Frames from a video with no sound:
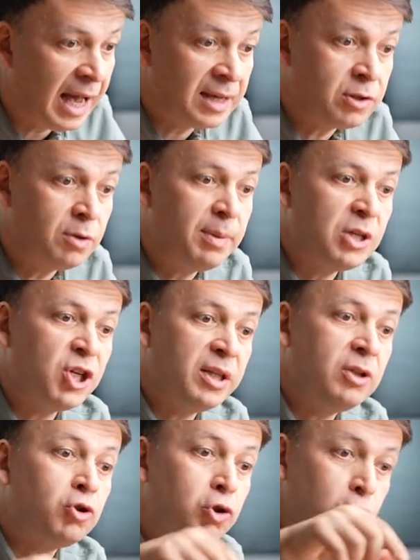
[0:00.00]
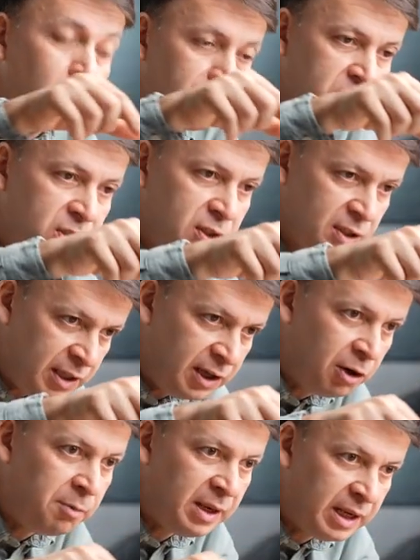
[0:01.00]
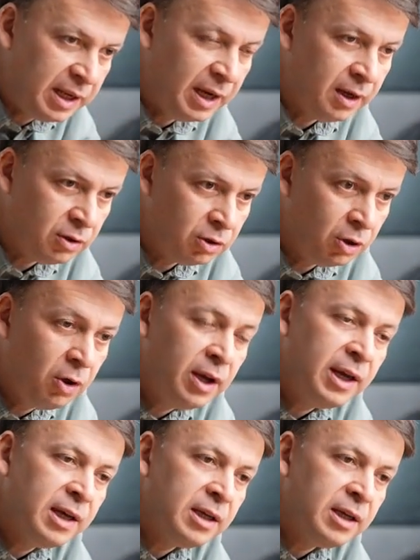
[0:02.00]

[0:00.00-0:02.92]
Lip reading: Azerbaijani troops in Armenia, you know?